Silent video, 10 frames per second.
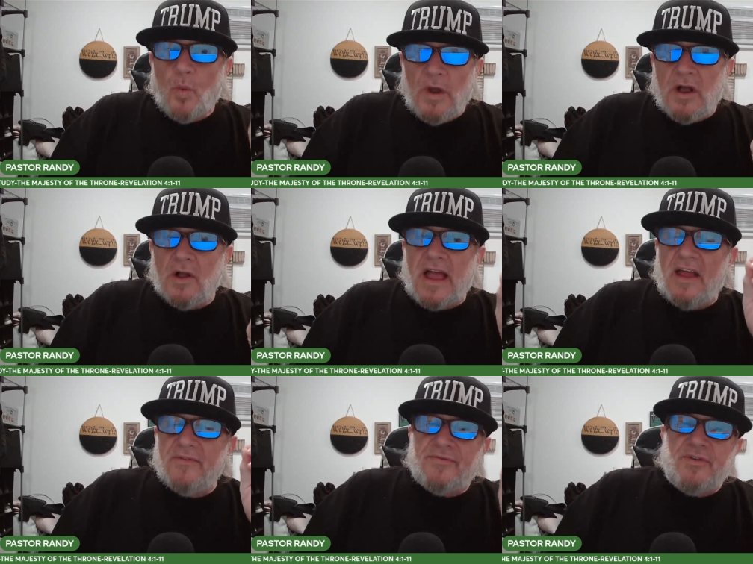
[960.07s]
will
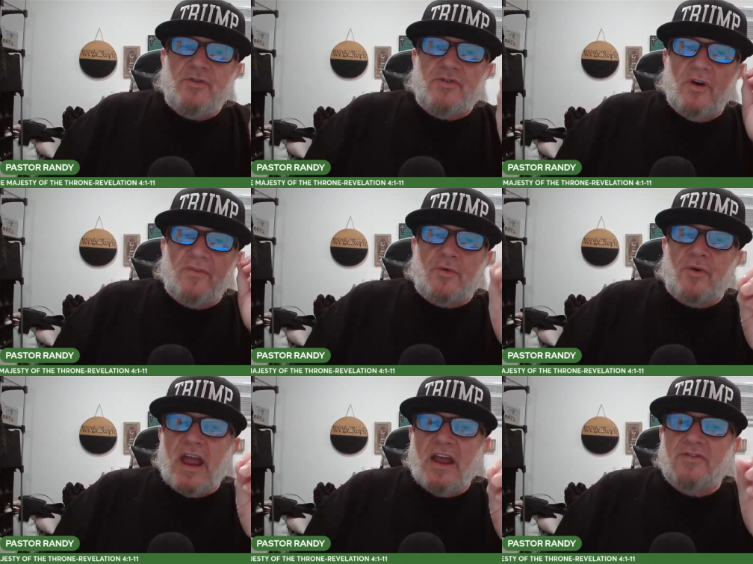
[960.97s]
and future of
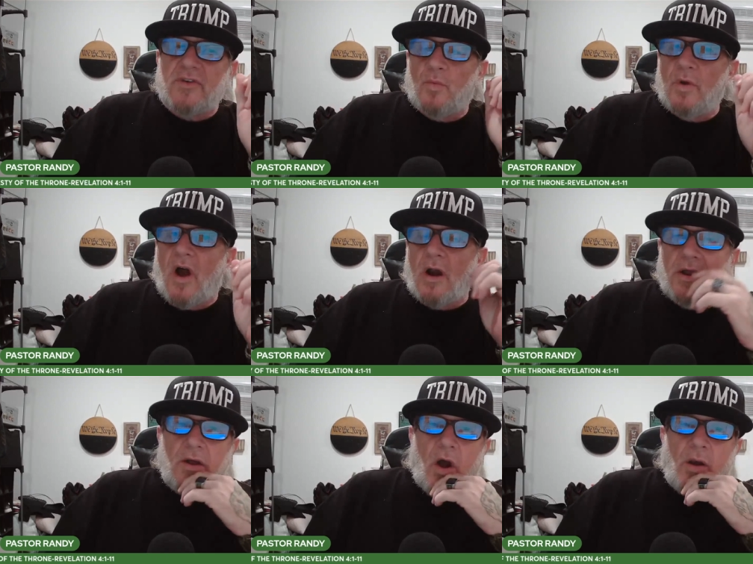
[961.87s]
creation are
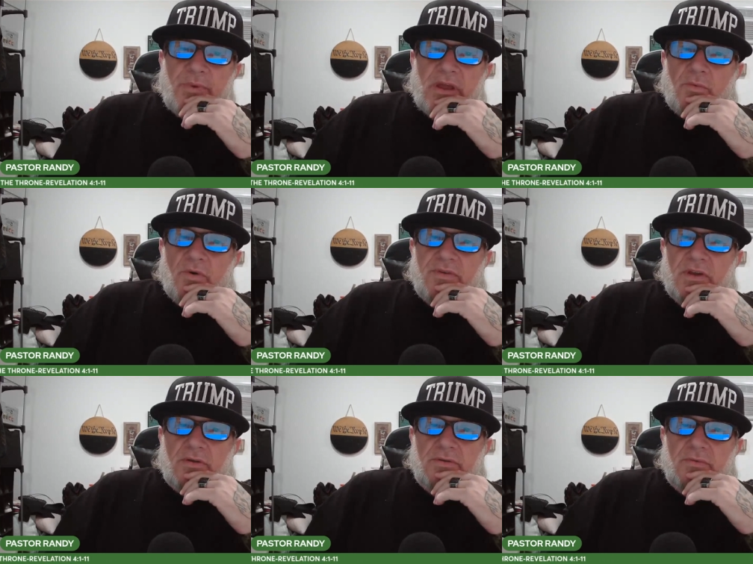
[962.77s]
are being
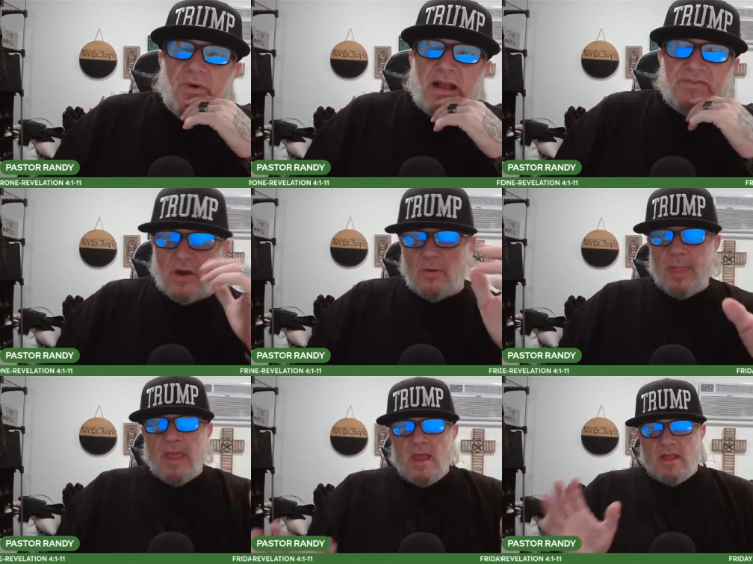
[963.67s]
revealed, right? So
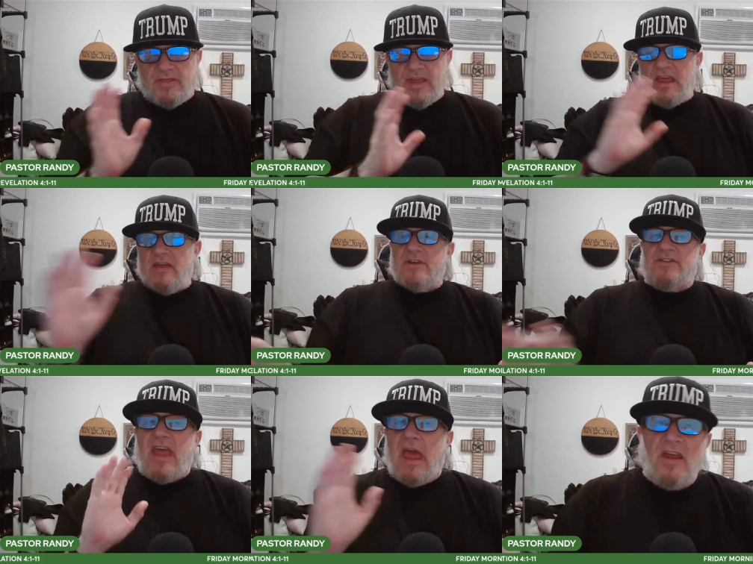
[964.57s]
the
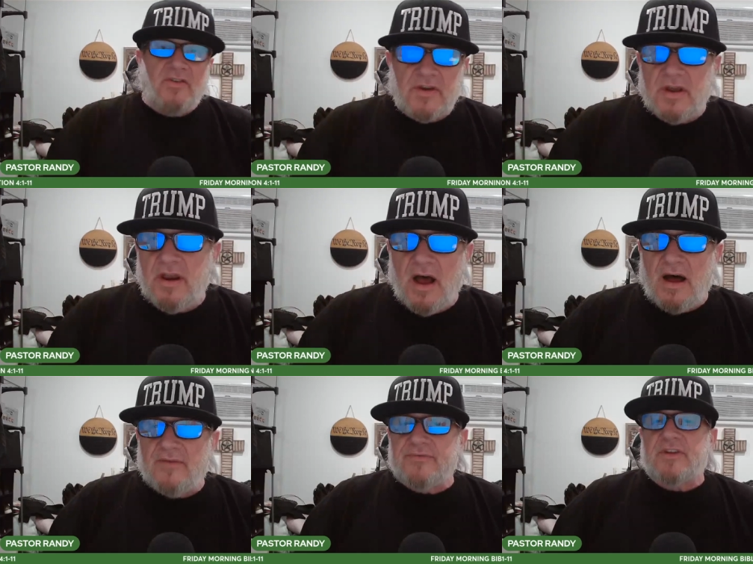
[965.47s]
invitation
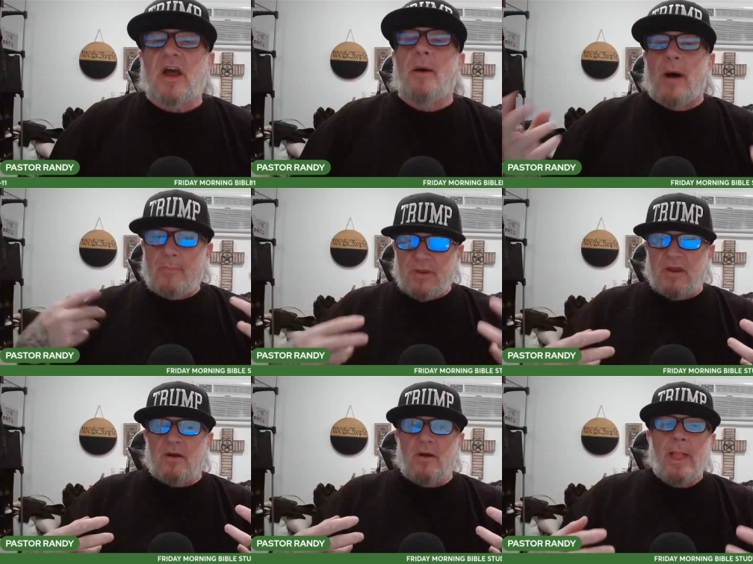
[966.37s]
of come up
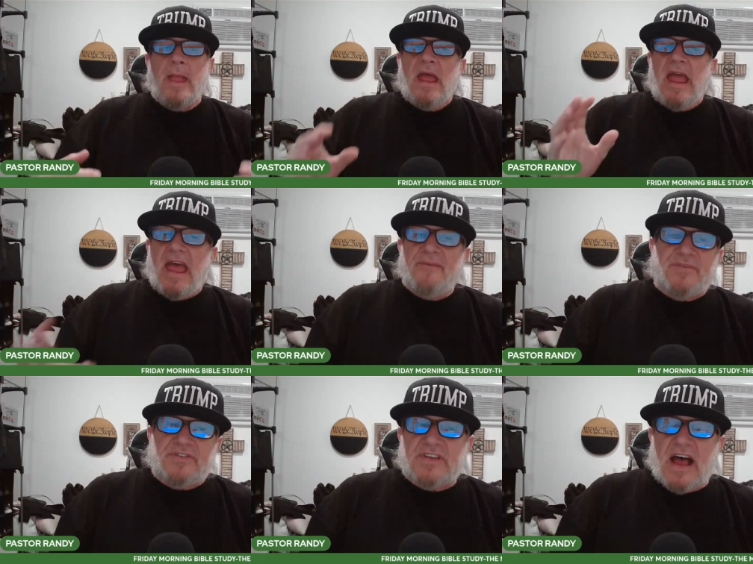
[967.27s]
here
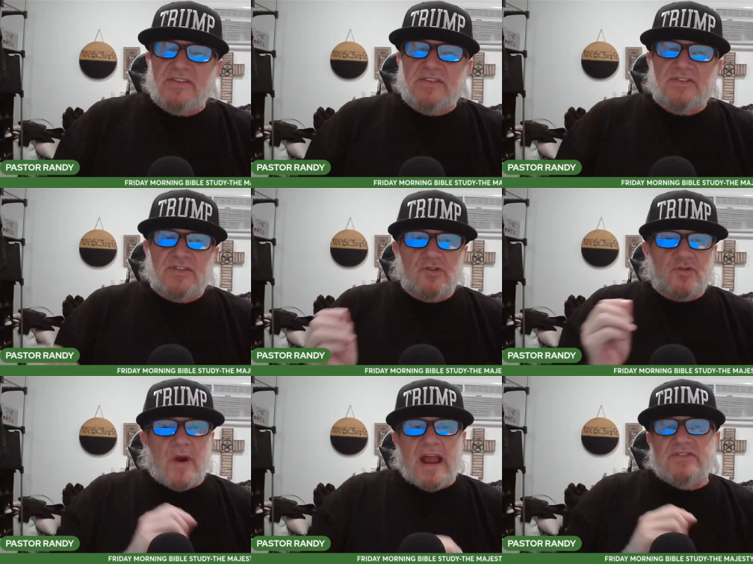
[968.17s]
emphasizes the
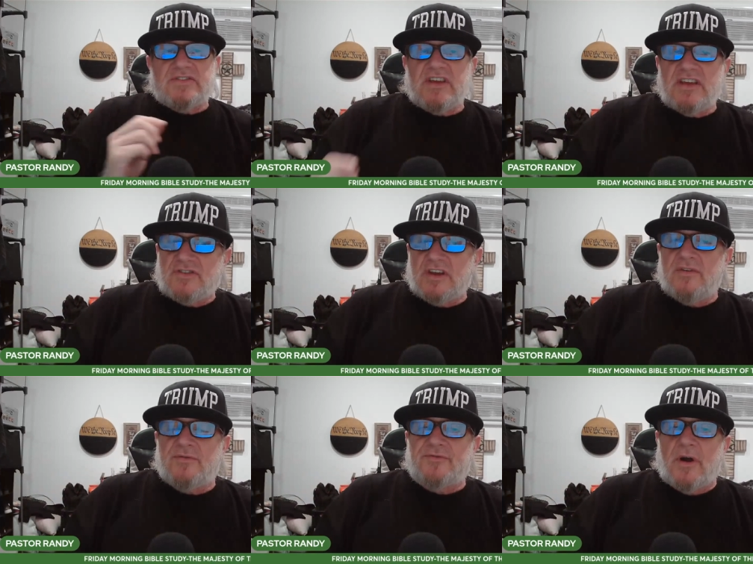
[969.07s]

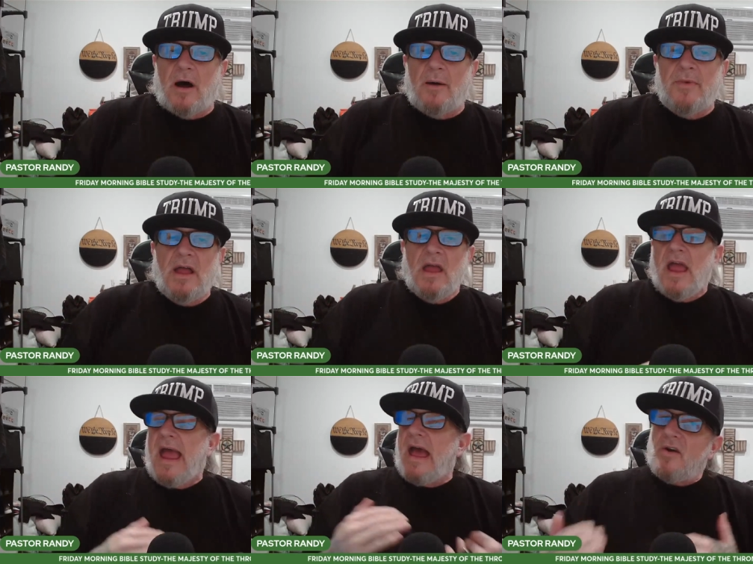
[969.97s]
transition from
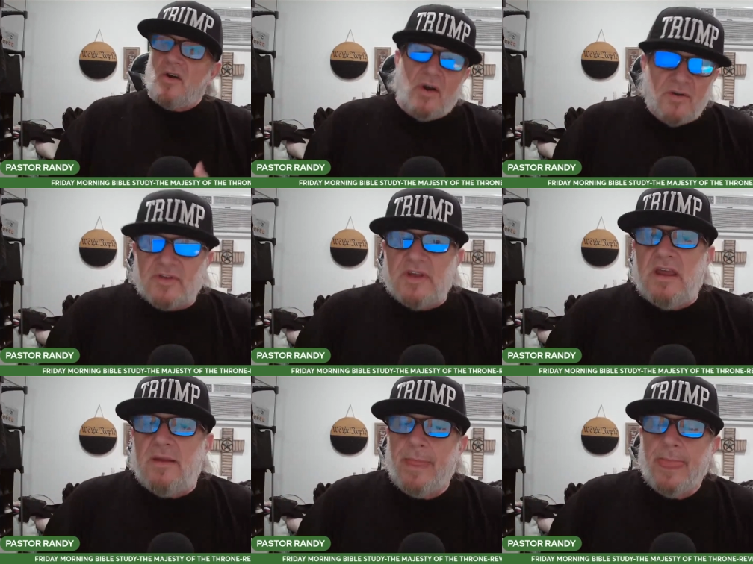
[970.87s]
an
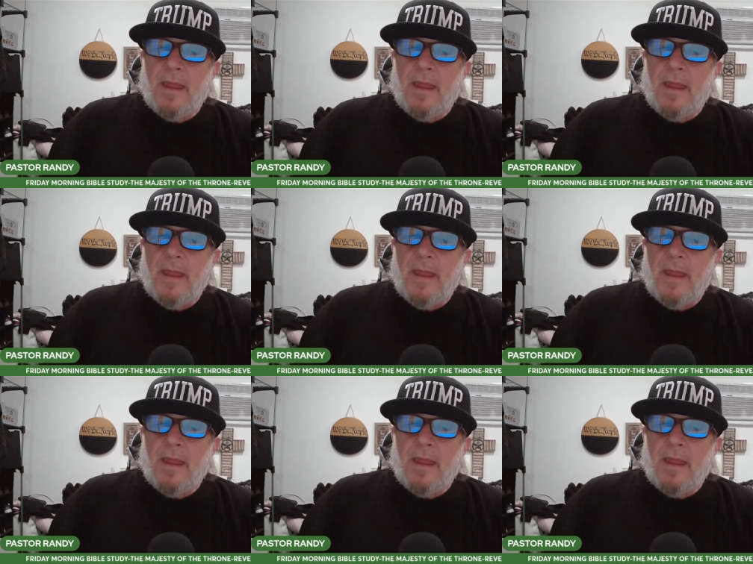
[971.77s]
earthly